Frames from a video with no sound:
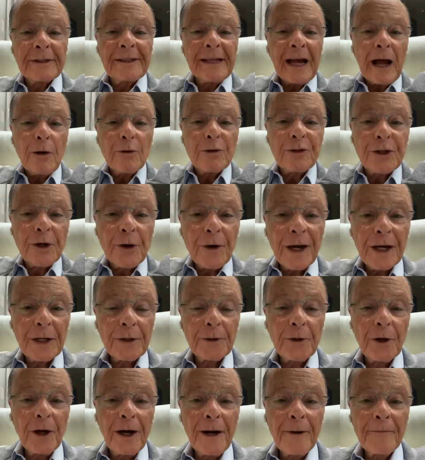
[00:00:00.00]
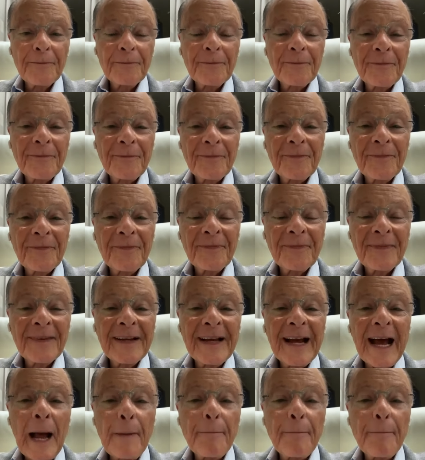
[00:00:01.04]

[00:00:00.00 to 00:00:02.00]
everyone around you,